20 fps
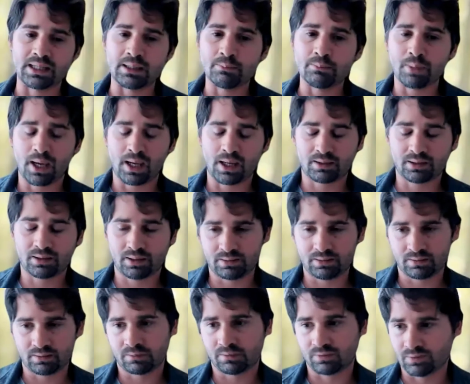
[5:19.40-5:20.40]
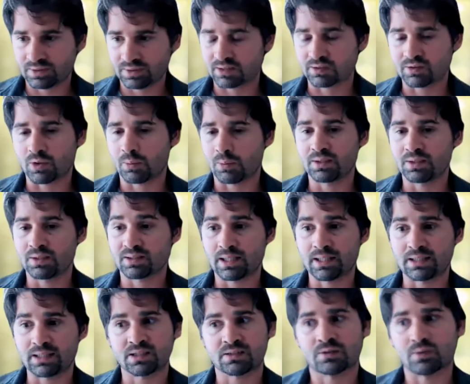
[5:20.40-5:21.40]
impacting with the thermal
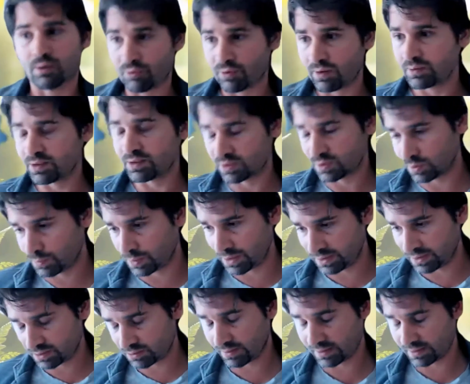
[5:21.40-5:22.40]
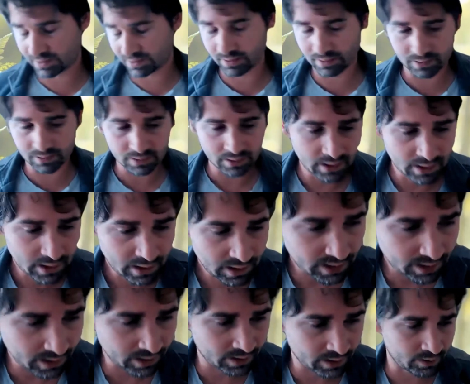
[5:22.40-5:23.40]
insulation. So I found it super interesting,
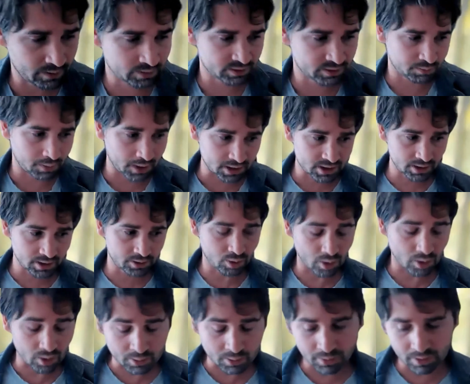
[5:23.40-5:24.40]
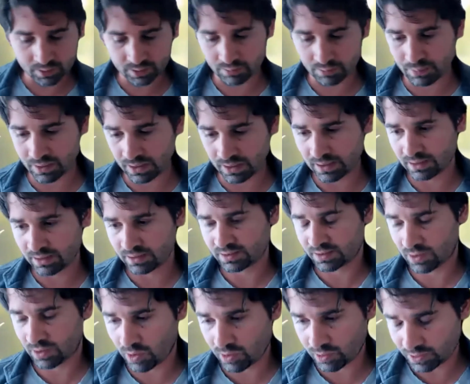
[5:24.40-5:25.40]
especially talking about the building
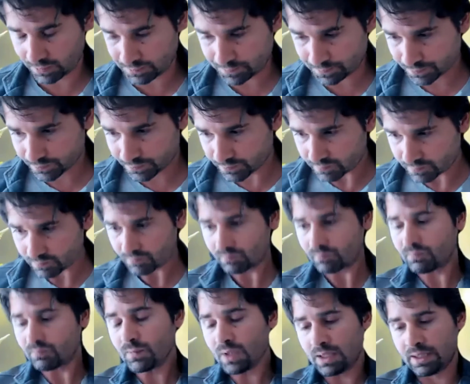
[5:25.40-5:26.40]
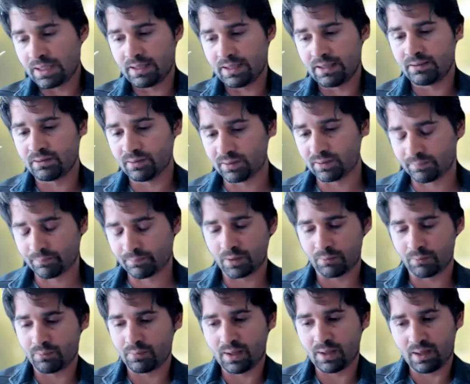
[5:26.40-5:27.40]
stock. And
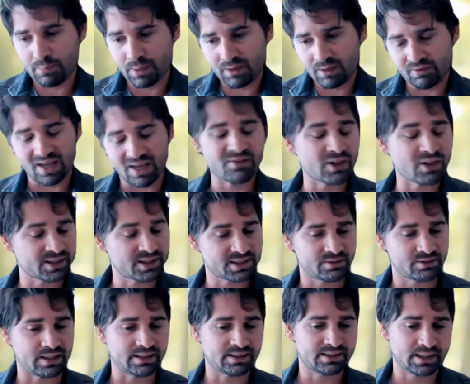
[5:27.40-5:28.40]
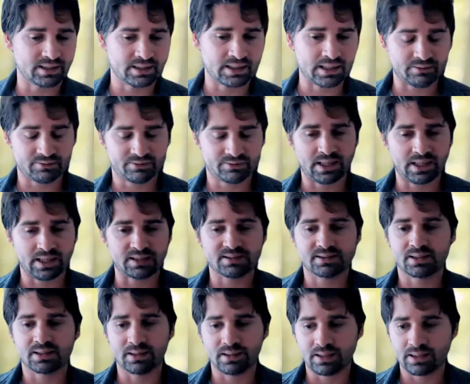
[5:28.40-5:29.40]
maybe we have not stressed that enough
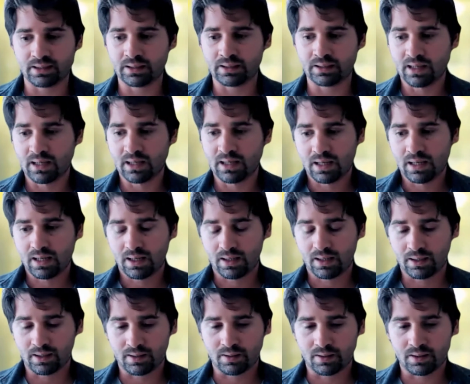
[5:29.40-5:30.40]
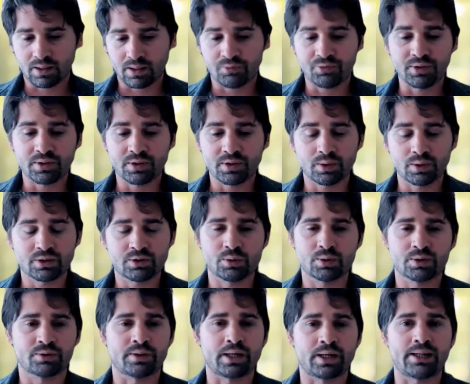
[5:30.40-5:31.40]
yesterday. If you do
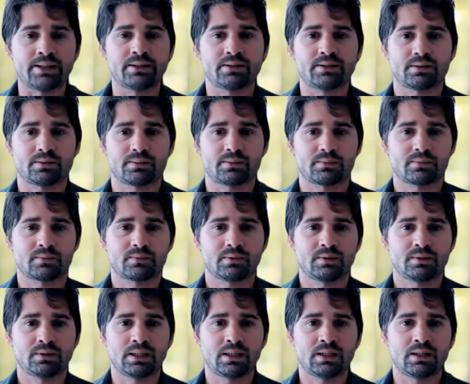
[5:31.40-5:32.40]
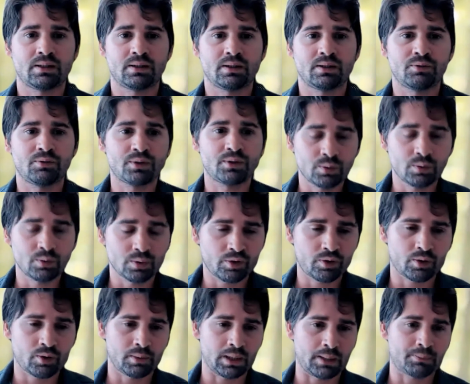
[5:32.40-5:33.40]
it right. Yeah, if you do a
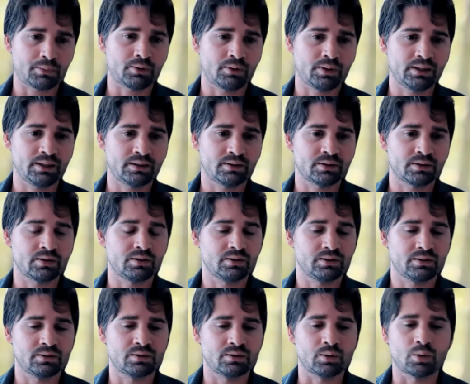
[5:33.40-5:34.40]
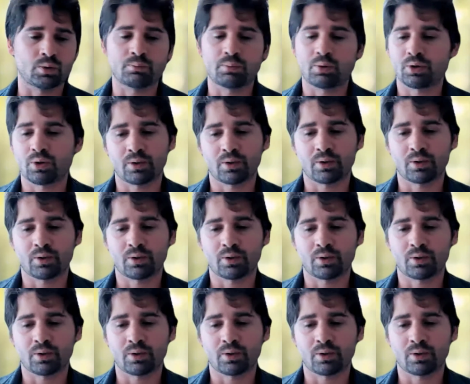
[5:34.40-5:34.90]
thermal upgrade, don't put on